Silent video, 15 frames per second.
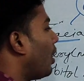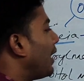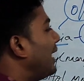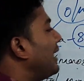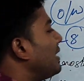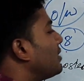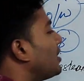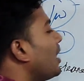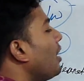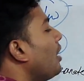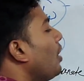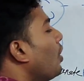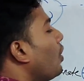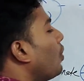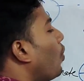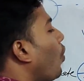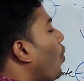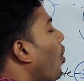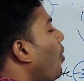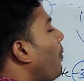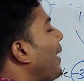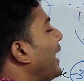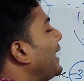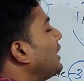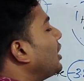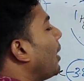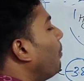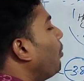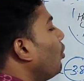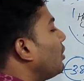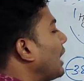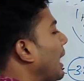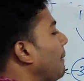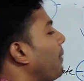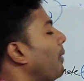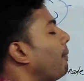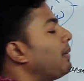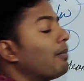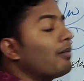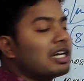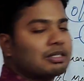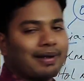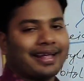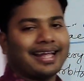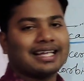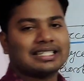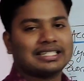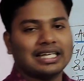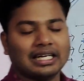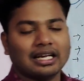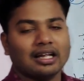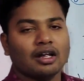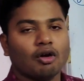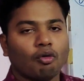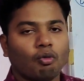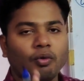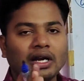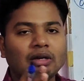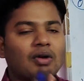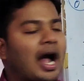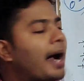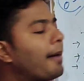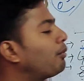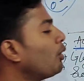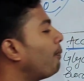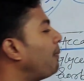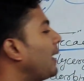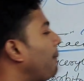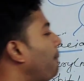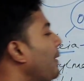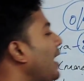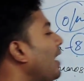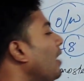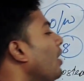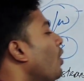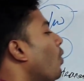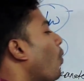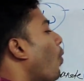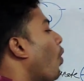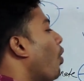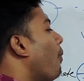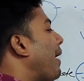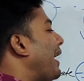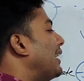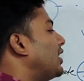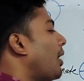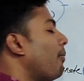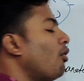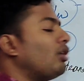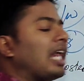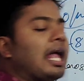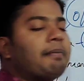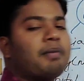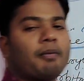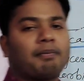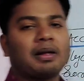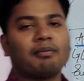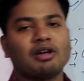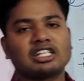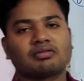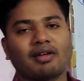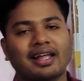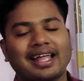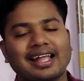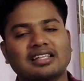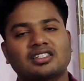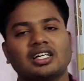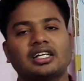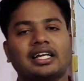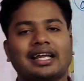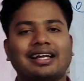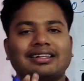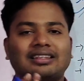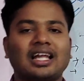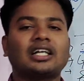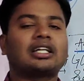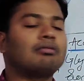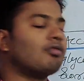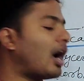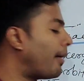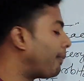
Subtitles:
or it is a O by W type of emulsifying agent. When you have to prepare O by W type of emulsifying agent, in that you